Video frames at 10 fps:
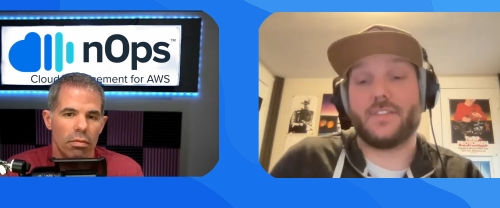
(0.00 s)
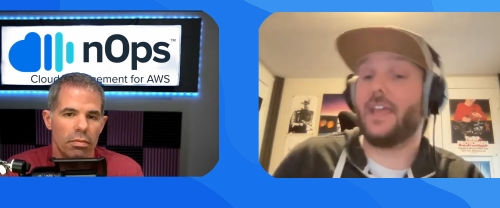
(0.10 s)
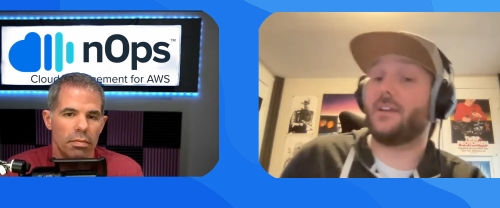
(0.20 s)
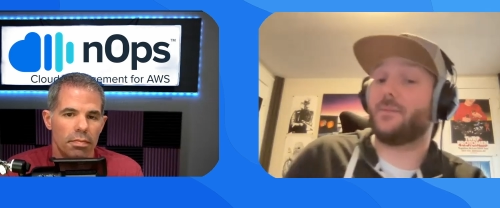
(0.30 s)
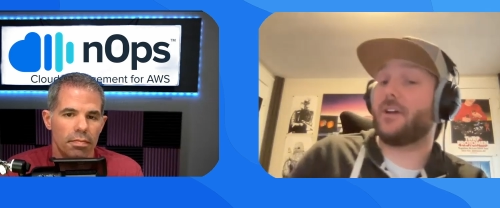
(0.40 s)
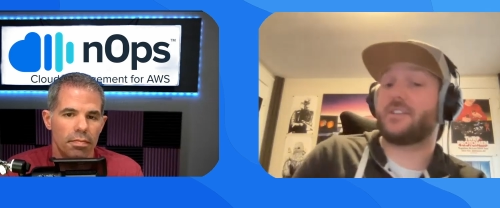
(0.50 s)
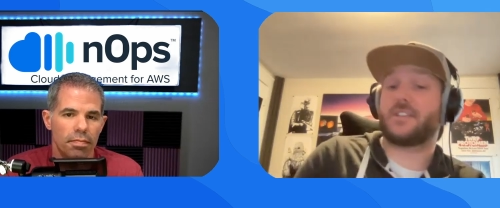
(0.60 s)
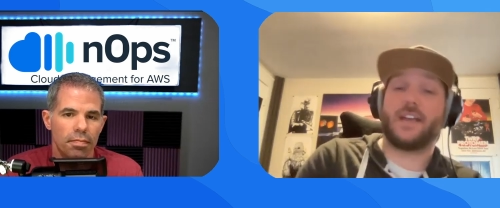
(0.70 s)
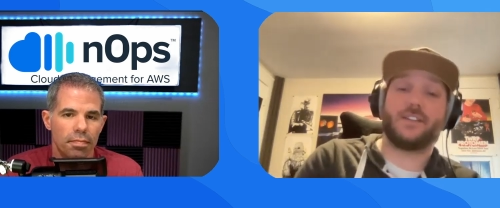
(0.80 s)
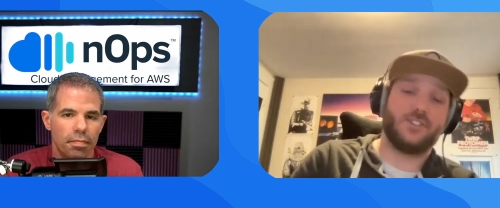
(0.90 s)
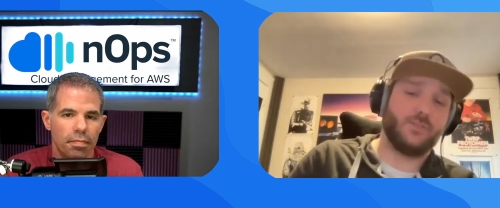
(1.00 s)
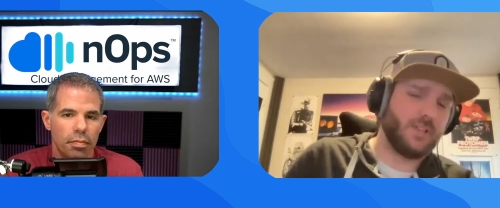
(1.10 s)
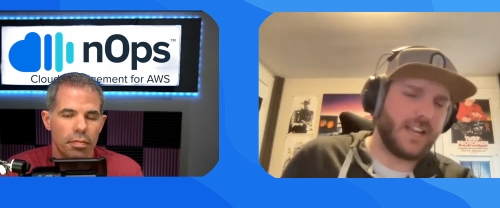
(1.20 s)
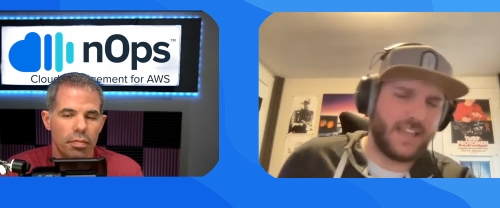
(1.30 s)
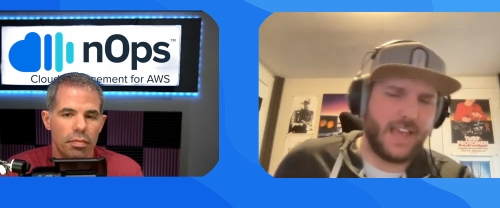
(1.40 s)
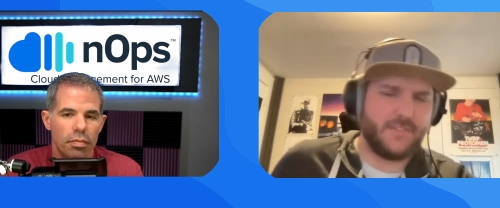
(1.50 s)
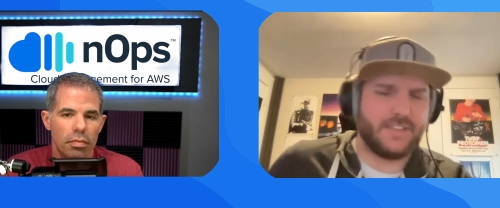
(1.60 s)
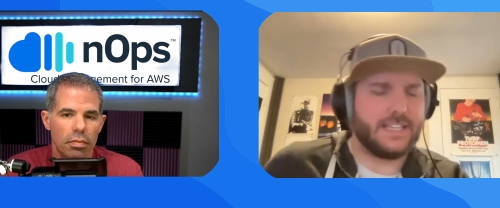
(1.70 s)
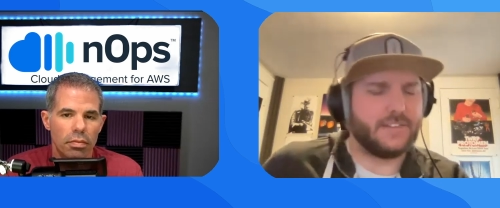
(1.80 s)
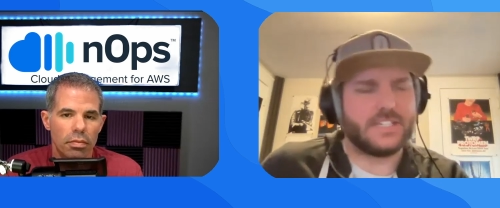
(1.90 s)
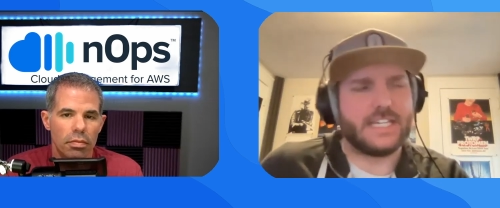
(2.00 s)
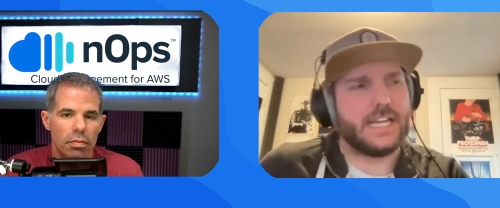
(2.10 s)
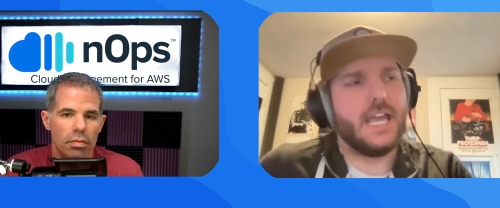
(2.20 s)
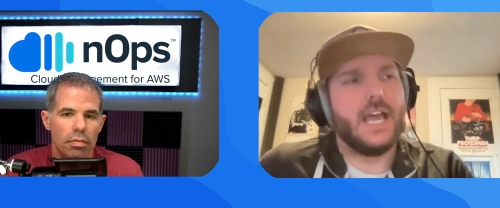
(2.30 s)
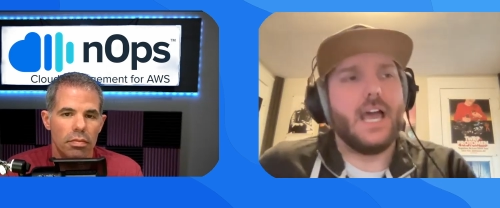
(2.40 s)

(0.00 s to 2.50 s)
Speaker 1: on the AWS side to do a lot of the heavy lifting.